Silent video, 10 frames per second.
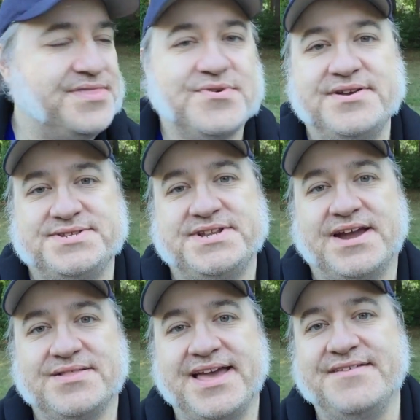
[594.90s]
throughout his
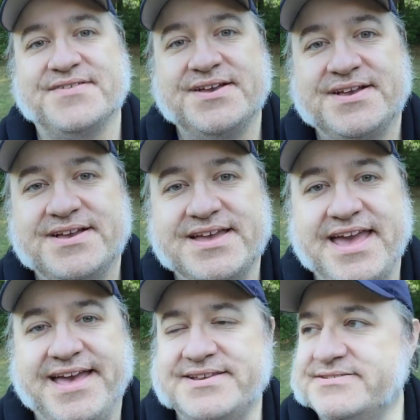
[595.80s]
entire life.
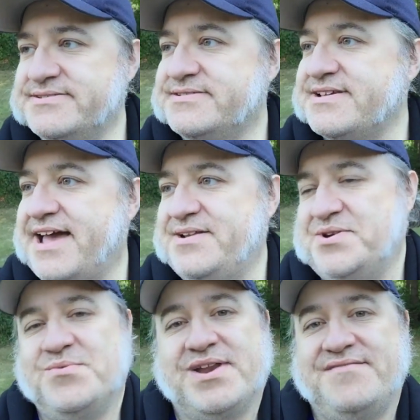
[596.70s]
And I
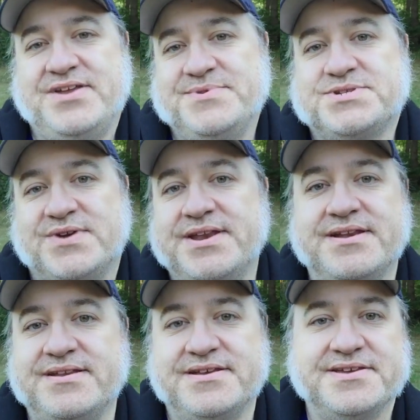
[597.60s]
don't know what I've
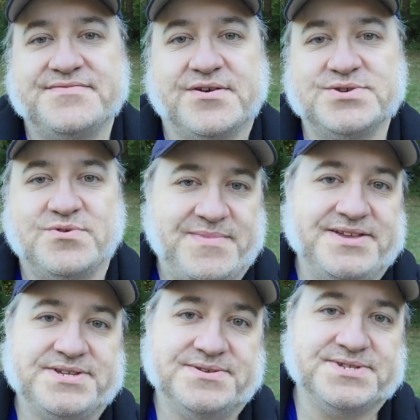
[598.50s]
demonstrated as far as what
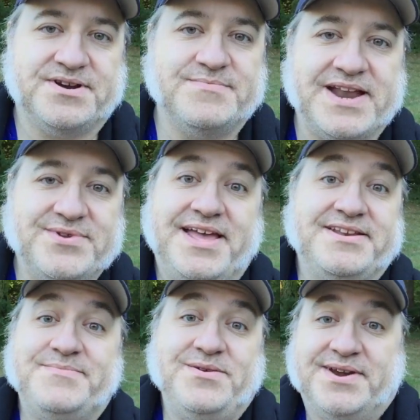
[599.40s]
my skills are, but I would
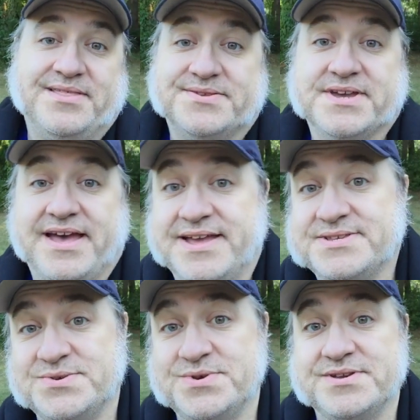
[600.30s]
like to be one of those
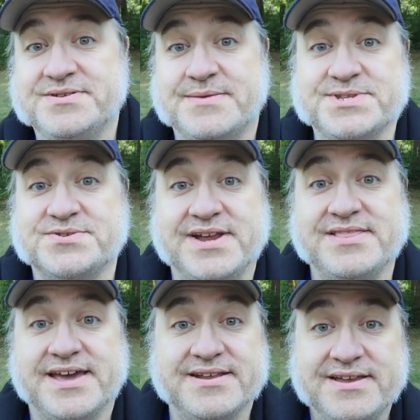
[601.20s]
guys who can
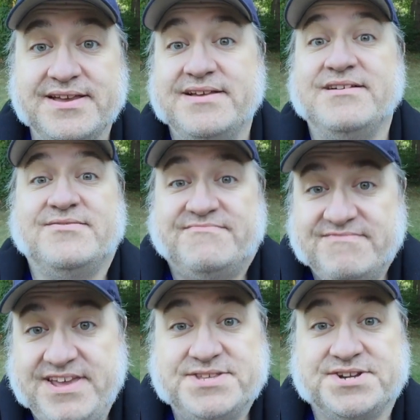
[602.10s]
demonstrate that
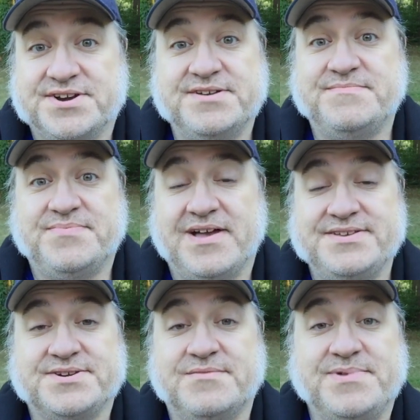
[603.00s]
I
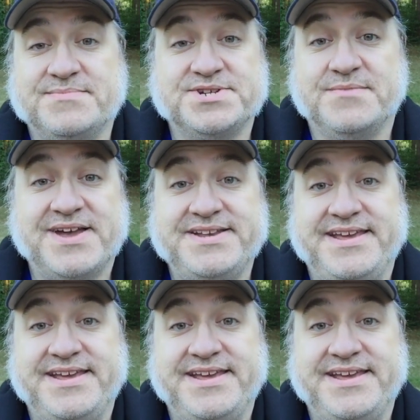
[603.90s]
started publishing in my